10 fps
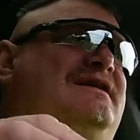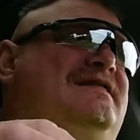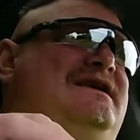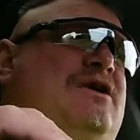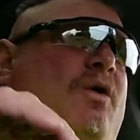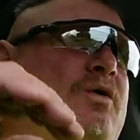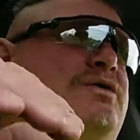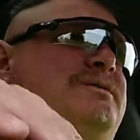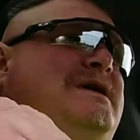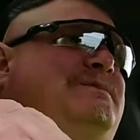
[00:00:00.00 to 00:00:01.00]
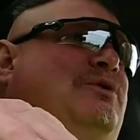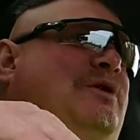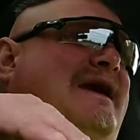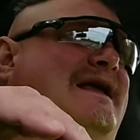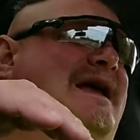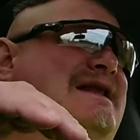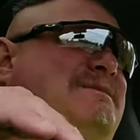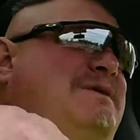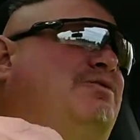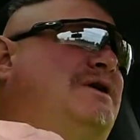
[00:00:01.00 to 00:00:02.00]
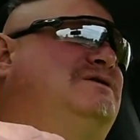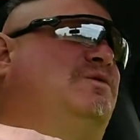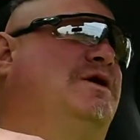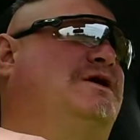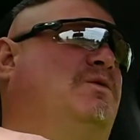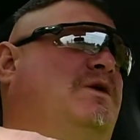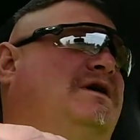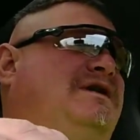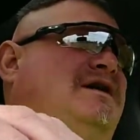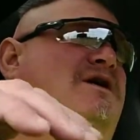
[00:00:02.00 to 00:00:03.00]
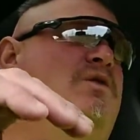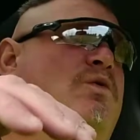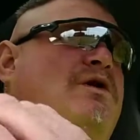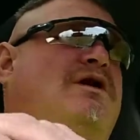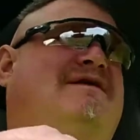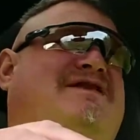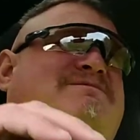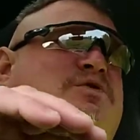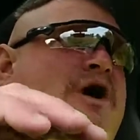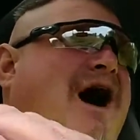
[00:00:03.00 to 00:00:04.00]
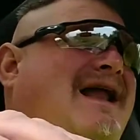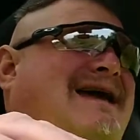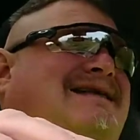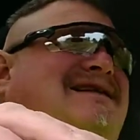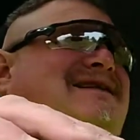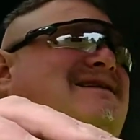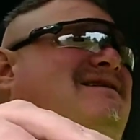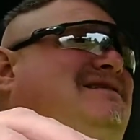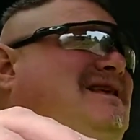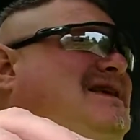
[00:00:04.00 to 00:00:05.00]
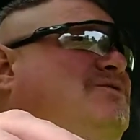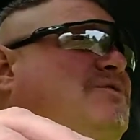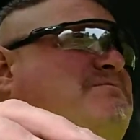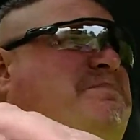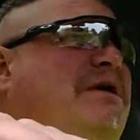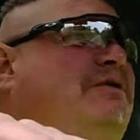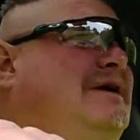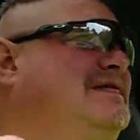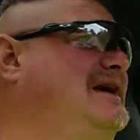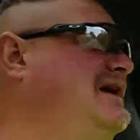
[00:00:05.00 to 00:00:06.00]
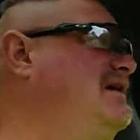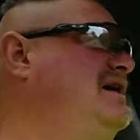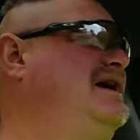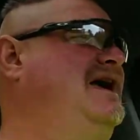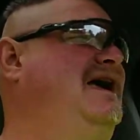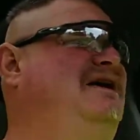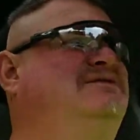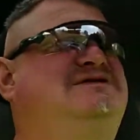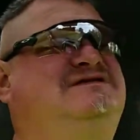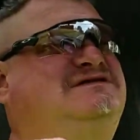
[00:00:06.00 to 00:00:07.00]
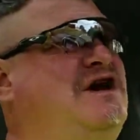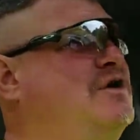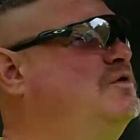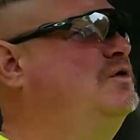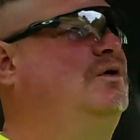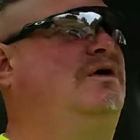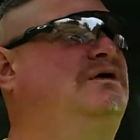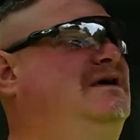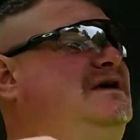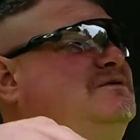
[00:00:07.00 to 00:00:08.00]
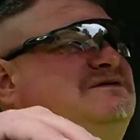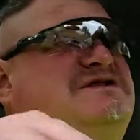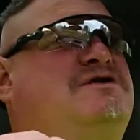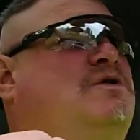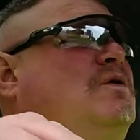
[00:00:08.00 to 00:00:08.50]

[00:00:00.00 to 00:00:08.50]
the older people and the people I was working with were of the product that they were building there. And it was so cool. It was so cool.